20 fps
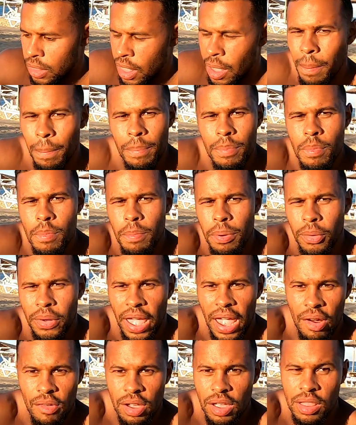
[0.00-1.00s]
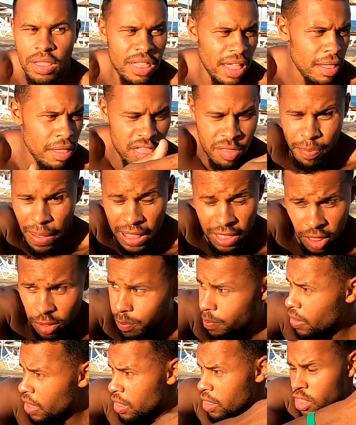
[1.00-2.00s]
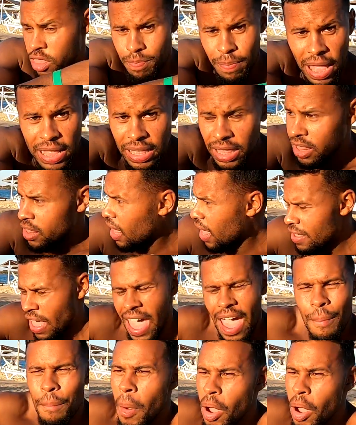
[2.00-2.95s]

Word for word: that Bulgarians and Spanish and the Spanish, uh,